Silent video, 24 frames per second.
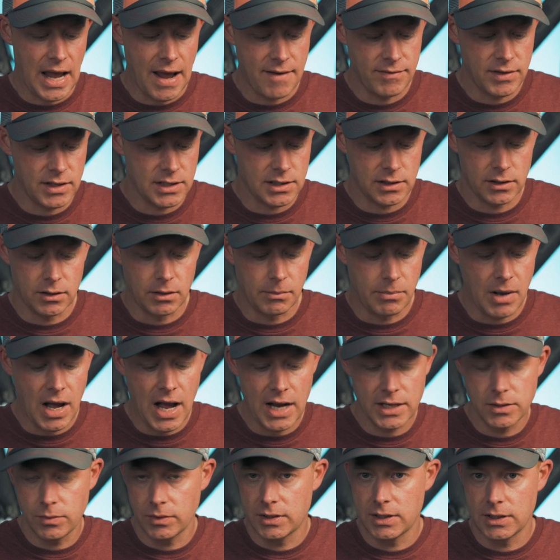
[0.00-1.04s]
have this little
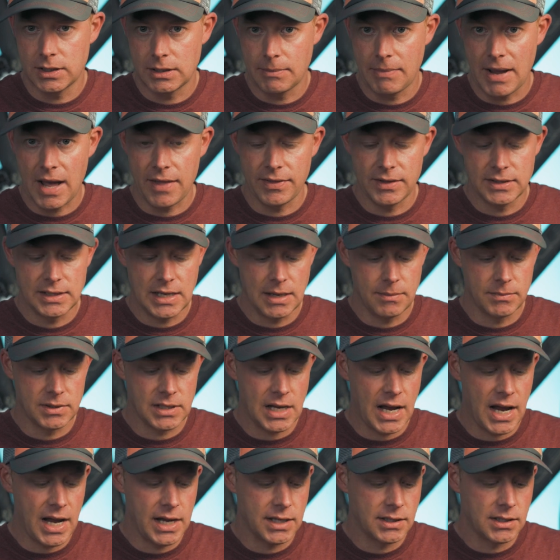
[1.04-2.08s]
box, which is about the same
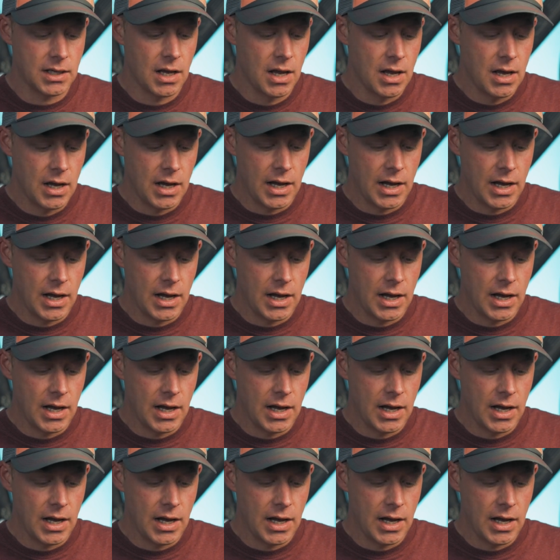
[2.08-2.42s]
size.